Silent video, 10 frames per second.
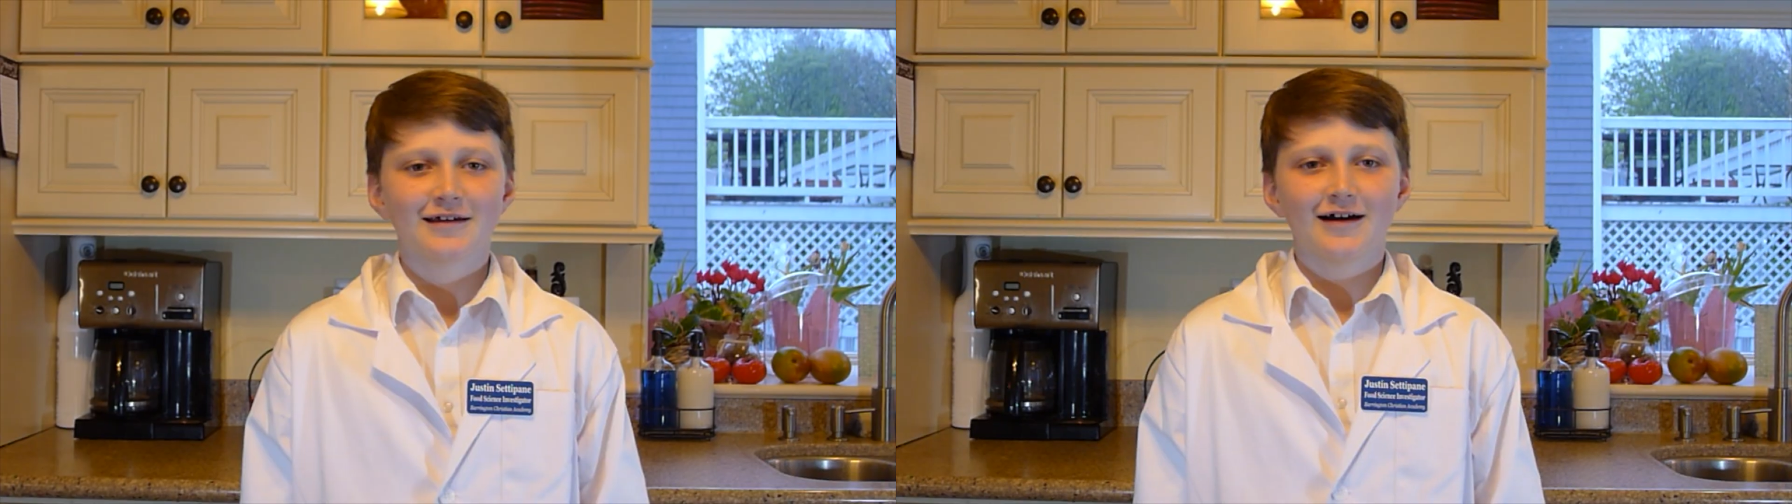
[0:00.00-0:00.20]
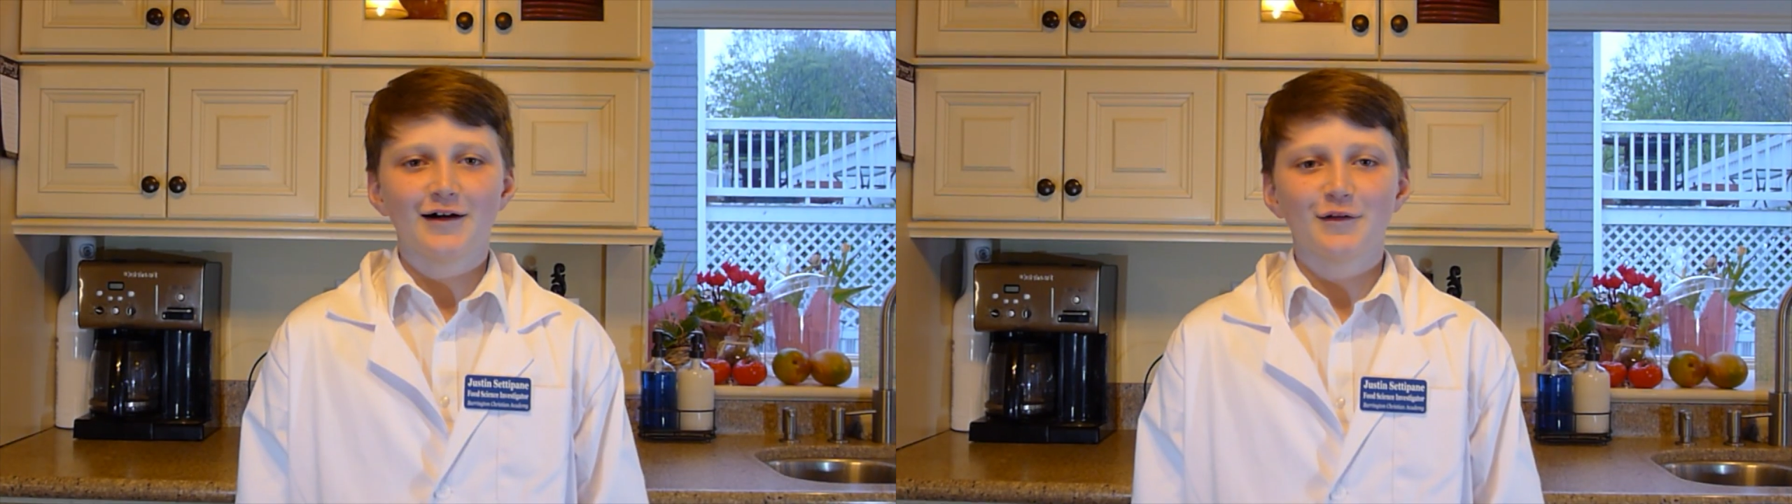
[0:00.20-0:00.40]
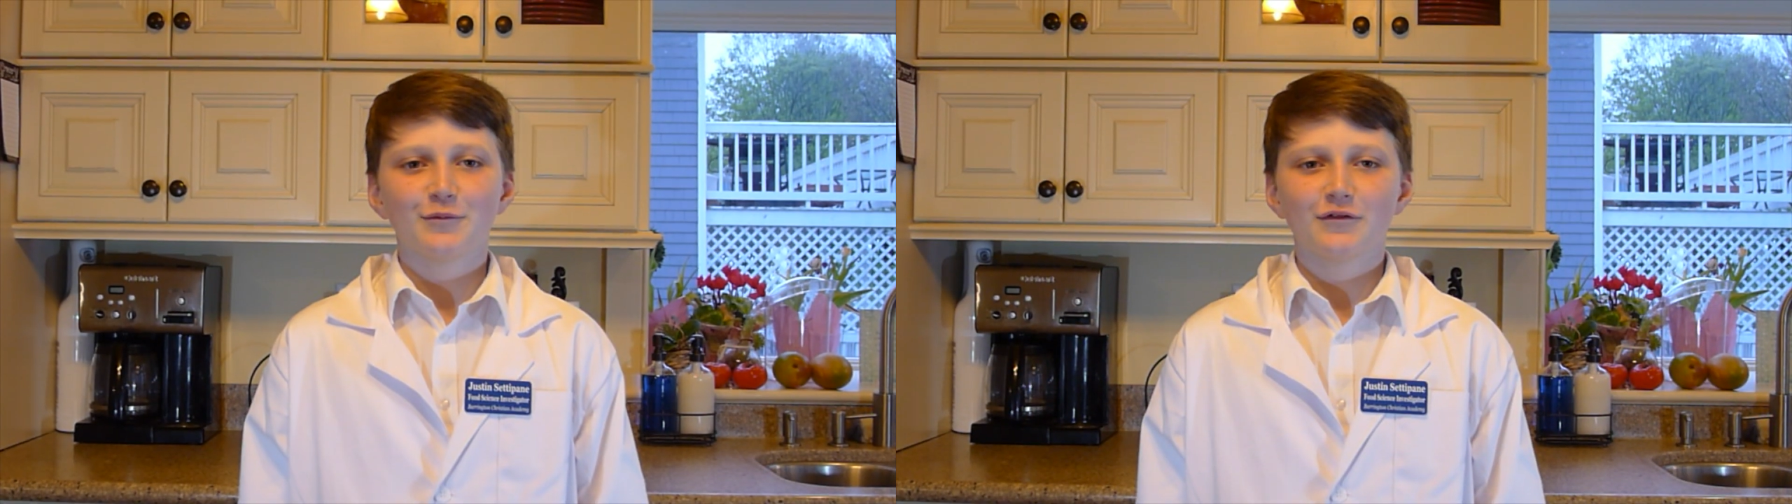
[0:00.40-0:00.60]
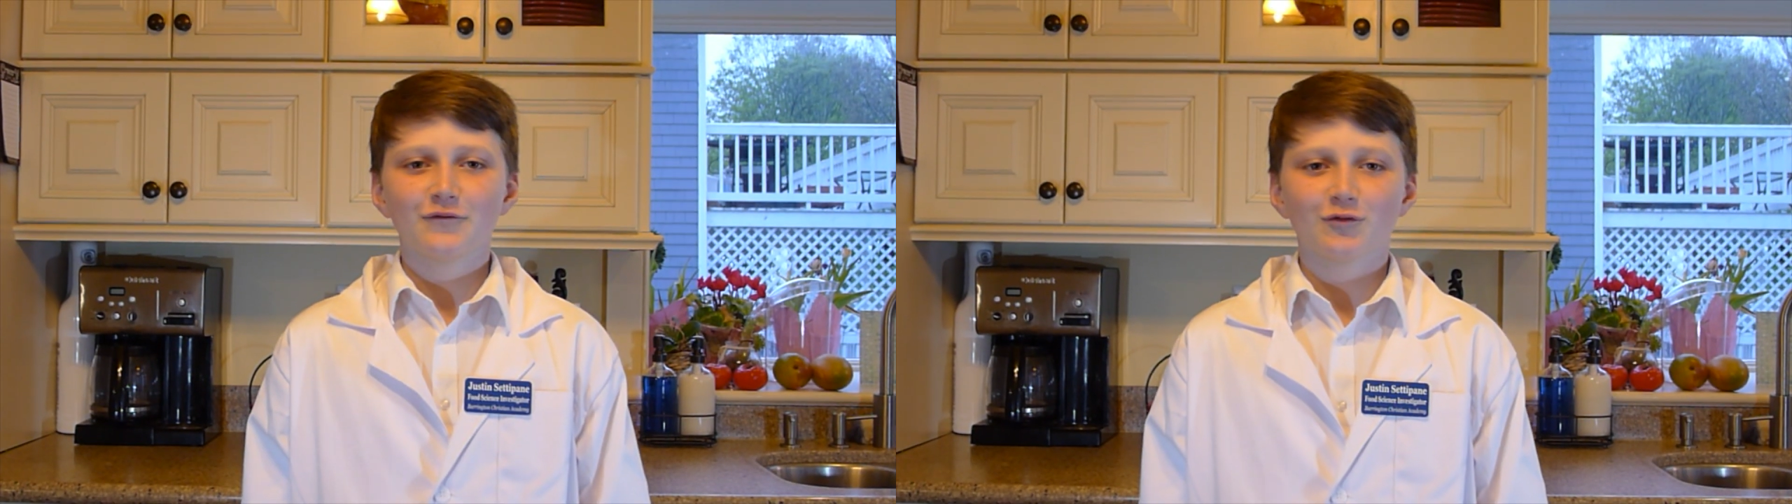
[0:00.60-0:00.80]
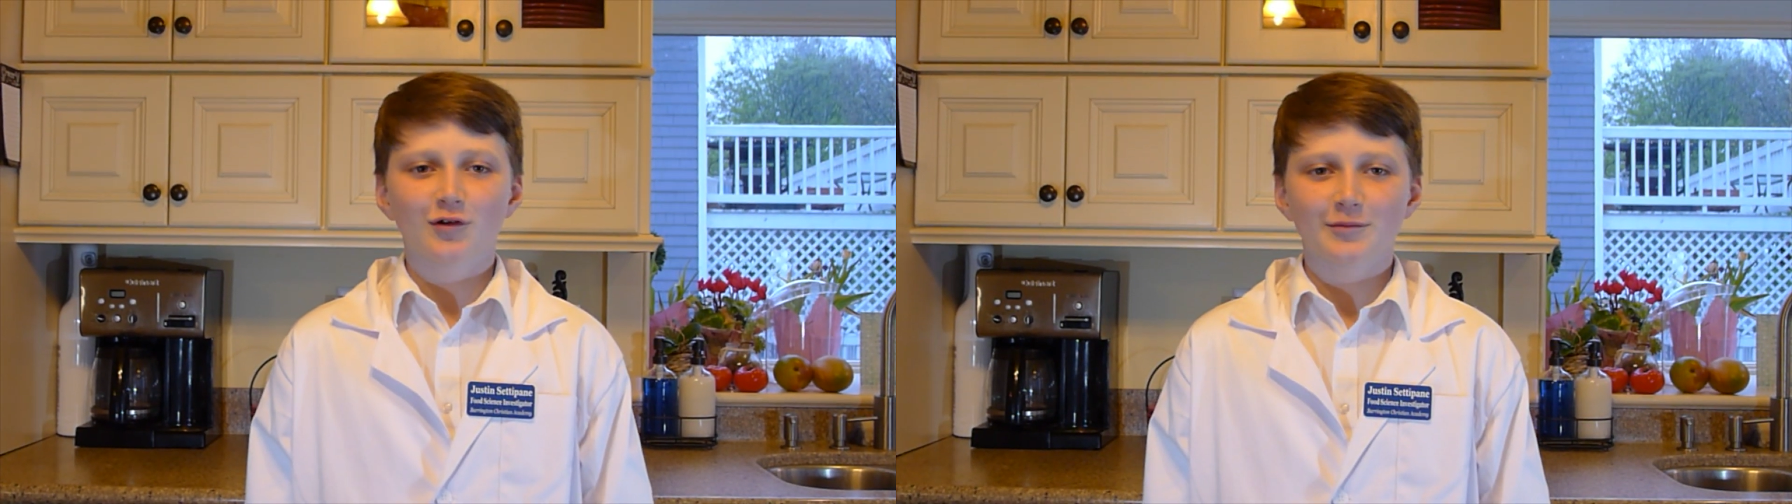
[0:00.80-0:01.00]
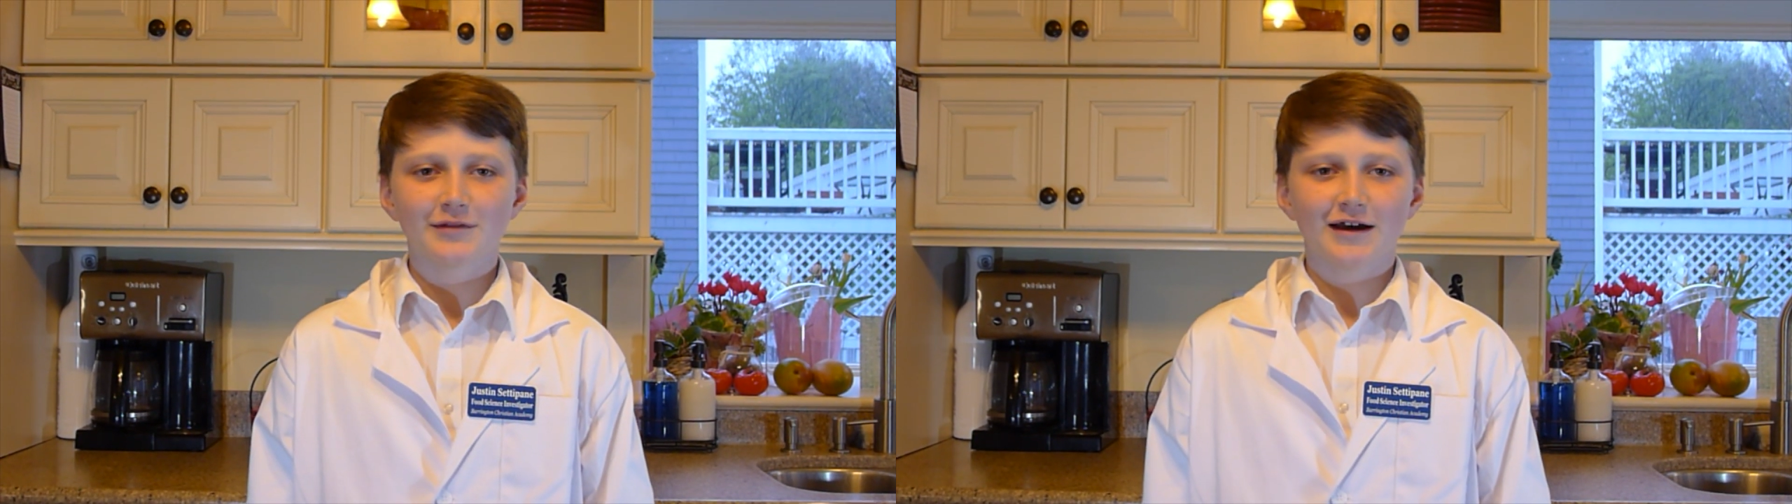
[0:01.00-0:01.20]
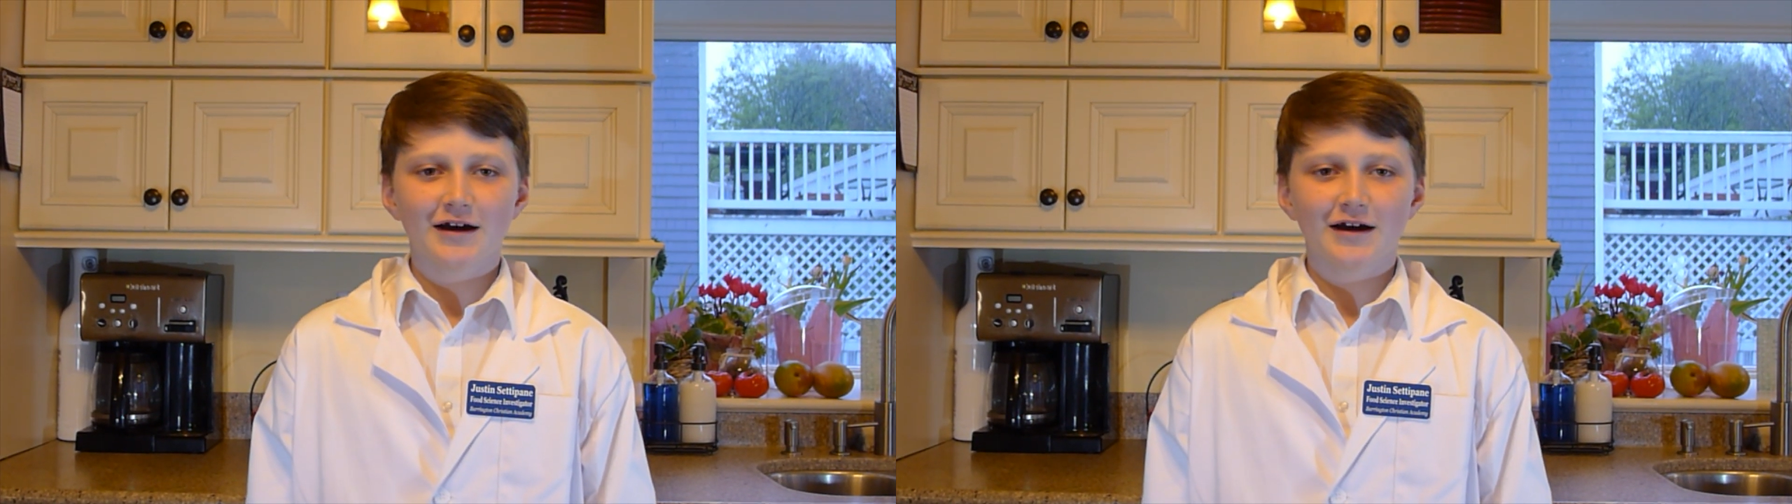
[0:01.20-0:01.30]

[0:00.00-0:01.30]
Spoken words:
I've performed